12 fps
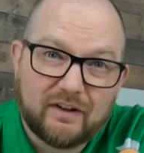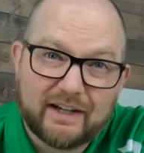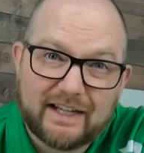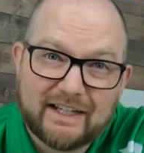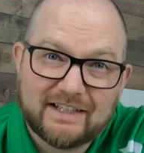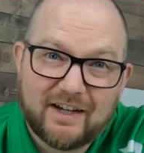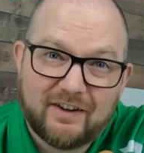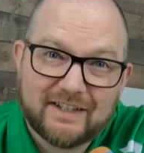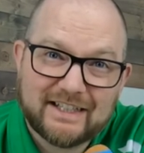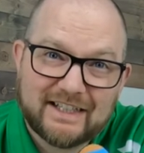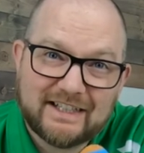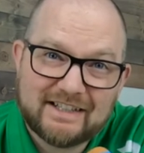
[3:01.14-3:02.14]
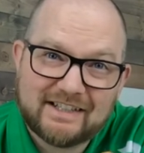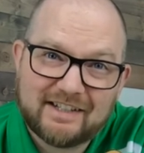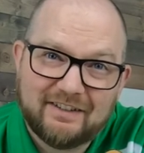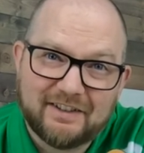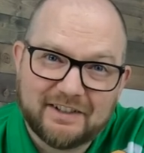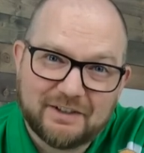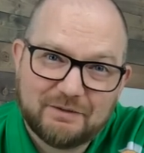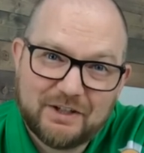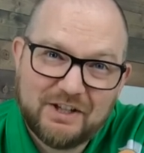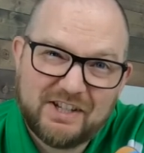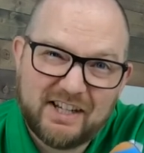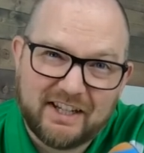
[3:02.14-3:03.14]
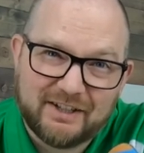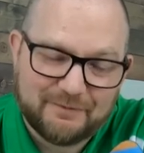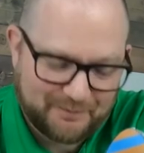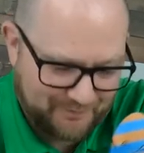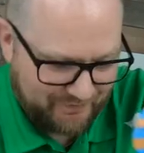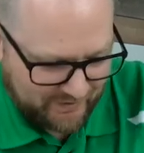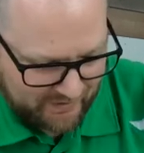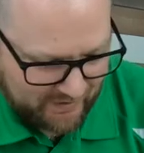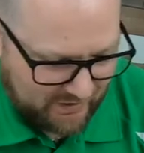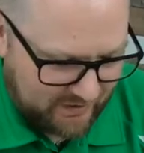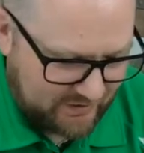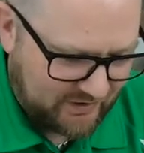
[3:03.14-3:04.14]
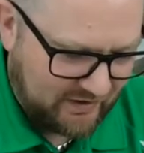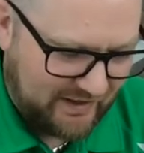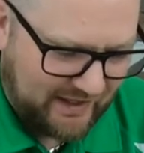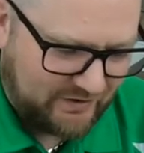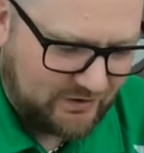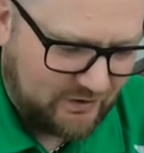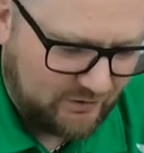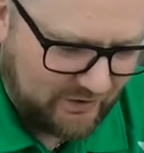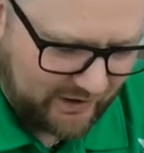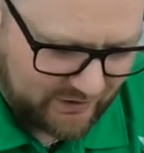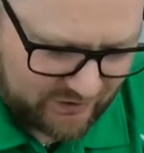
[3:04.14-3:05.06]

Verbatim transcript: like he's hiding inside. Can you see? So let's do that,